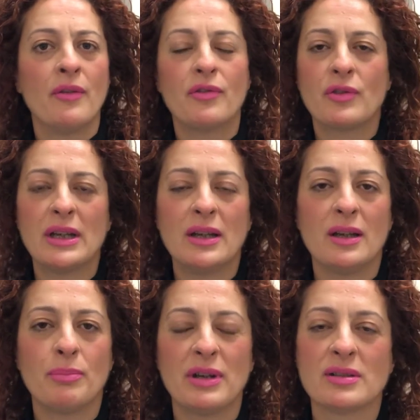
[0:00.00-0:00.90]

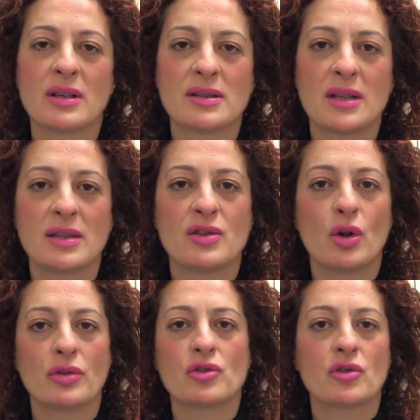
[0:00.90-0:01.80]
3 Pinterest
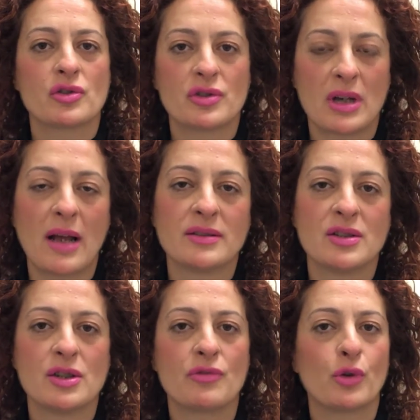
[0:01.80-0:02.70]
SEO
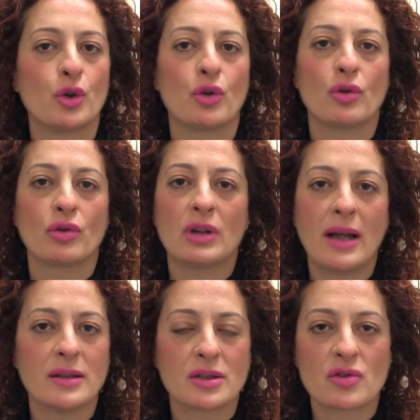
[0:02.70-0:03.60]
strategies for your
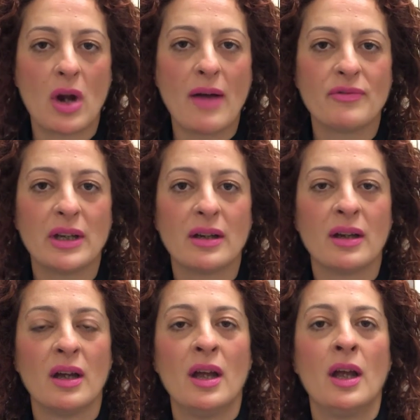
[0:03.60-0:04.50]
organic
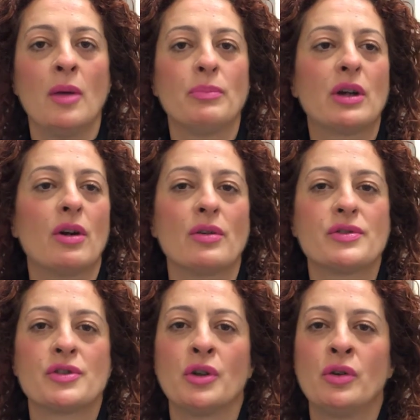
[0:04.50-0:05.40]
traffic,
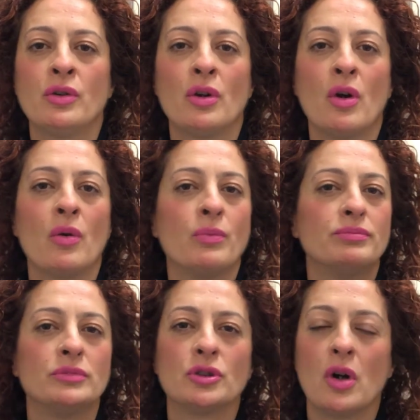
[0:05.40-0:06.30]
because
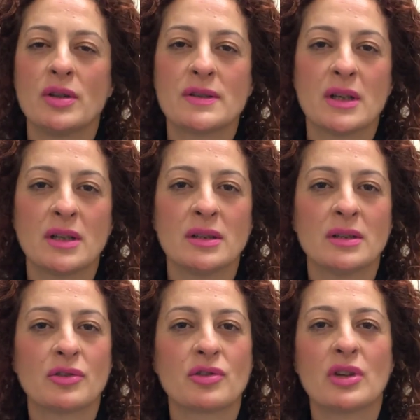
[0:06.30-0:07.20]

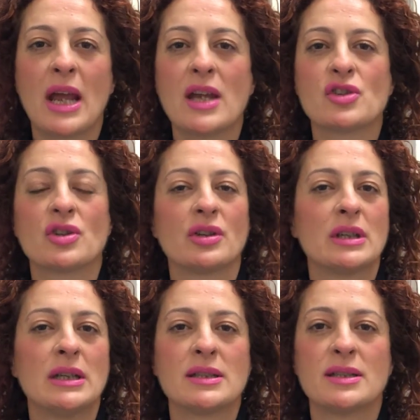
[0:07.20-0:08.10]
content
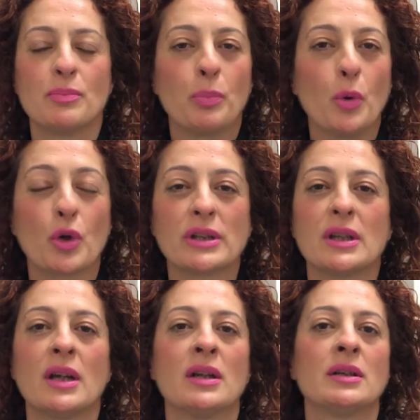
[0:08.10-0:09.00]
creation is
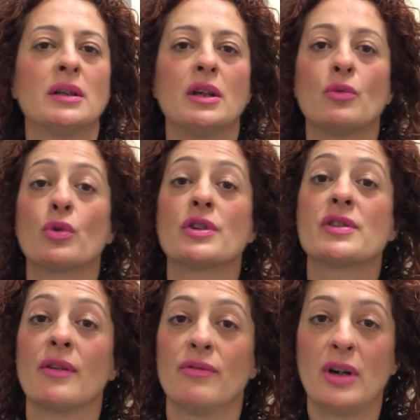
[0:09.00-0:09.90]
important,
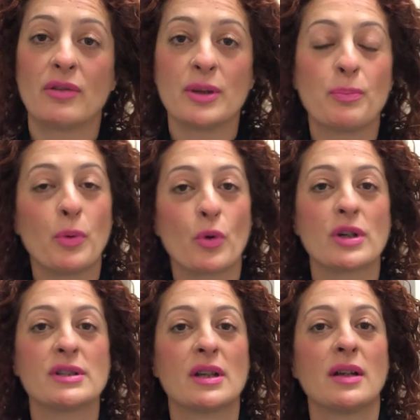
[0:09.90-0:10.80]
keywords are very
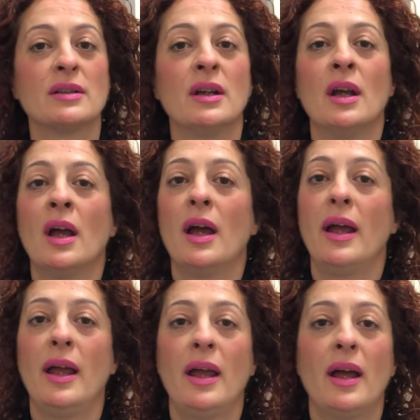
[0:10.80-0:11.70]
important,
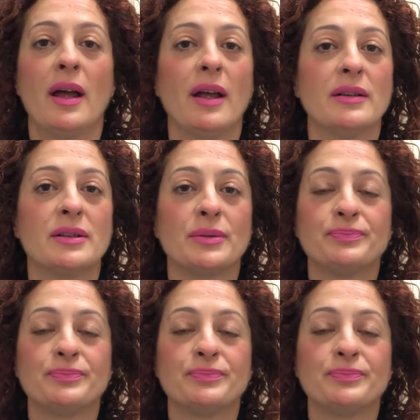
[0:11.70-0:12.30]
and